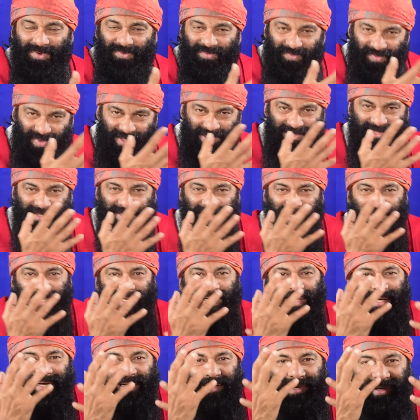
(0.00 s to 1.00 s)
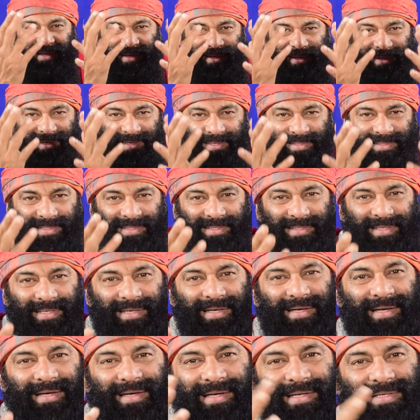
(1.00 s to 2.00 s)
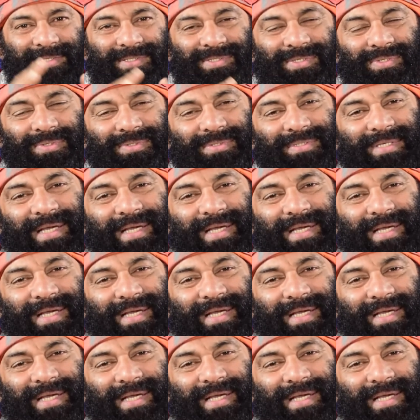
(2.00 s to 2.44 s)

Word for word: First, do